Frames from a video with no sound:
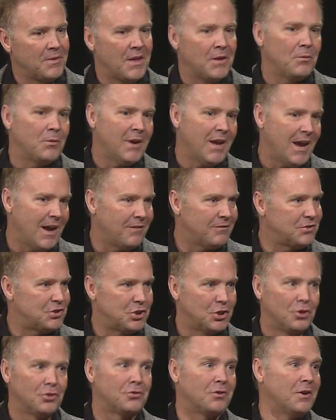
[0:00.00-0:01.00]
Then we have
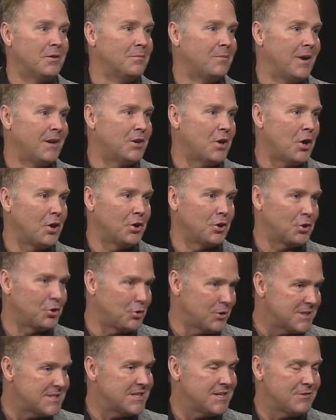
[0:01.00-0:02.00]
children. My daughter
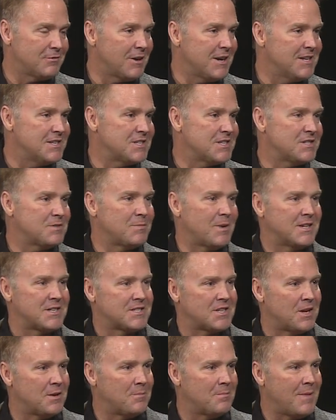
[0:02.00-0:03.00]
Chrissy races, my
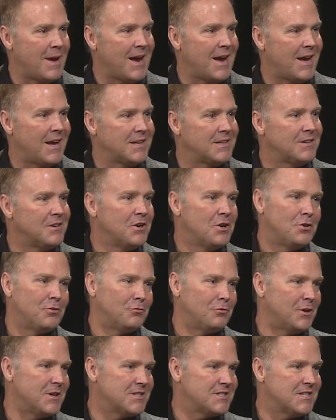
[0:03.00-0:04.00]
son Matt,
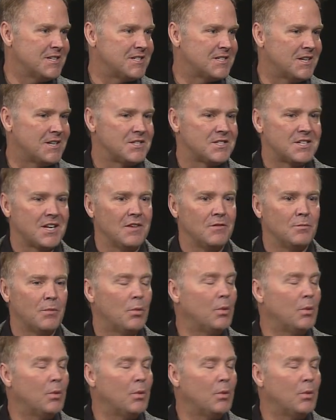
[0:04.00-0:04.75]
Rusty's son Stephen.